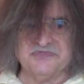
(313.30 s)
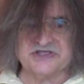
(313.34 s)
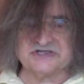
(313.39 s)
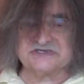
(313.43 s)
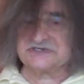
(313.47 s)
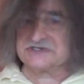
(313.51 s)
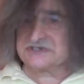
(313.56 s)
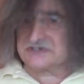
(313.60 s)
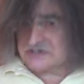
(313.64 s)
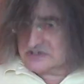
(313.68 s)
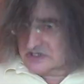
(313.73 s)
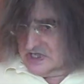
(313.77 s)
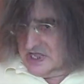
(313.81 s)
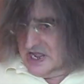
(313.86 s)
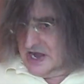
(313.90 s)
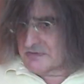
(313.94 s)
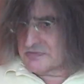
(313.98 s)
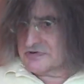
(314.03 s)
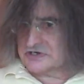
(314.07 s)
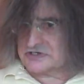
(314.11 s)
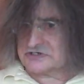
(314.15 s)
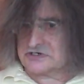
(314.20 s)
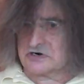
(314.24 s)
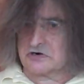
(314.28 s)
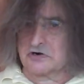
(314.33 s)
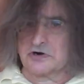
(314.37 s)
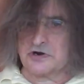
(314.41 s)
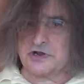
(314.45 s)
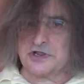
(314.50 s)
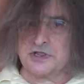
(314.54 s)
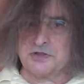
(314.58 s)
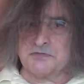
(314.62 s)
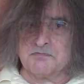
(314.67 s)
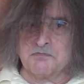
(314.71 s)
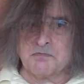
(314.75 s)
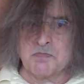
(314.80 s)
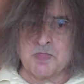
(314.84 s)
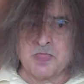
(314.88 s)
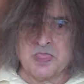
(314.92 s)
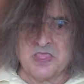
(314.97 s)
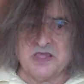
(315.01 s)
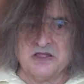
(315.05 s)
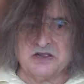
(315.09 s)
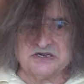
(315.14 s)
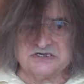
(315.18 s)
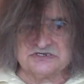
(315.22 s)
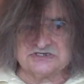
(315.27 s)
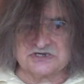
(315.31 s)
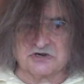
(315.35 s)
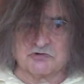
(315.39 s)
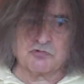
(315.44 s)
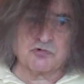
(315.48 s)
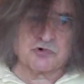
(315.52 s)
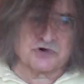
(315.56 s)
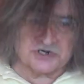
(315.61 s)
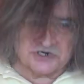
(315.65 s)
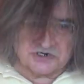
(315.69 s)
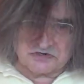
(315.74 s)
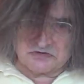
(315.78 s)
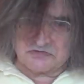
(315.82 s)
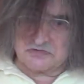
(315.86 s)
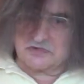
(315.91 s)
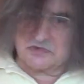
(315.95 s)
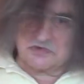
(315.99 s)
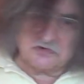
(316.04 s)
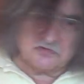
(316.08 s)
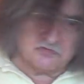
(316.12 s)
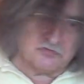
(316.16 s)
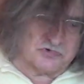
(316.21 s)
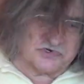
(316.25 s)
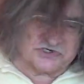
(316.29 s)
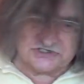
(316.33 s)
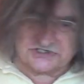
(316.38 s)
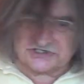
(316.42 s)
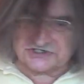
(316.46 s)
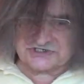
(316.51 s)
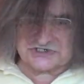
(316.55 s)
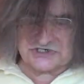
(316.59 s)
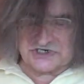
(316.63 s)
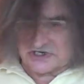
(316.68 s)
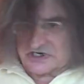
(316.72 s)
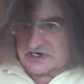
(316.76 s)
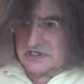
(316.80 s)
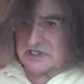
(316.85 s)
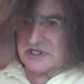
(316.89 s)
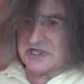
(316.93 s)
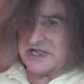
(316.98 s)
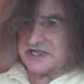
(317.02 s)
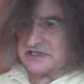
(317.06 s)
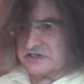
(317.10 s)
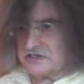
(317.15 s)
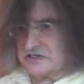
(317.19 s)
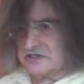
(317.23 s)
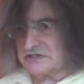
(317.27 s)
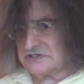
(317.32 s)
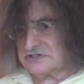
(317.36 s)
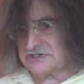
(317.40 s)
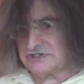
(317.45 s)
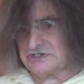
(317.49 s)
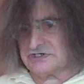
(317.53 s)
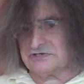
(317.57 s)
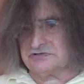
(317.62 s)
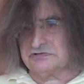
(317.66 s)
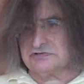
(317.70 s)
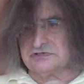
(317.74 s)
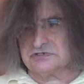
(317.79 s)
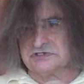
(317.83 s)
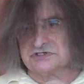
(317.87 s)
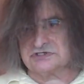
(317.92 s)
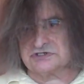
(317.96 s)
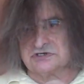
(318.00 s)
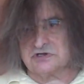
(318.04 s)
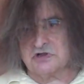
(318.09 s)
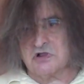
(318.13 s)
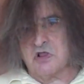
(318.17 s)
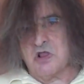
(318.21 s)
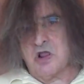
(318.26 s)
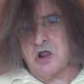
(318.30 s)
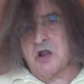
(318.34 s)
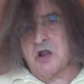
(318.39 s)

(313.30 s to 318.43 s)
This is a laboratory, so we're just going to let students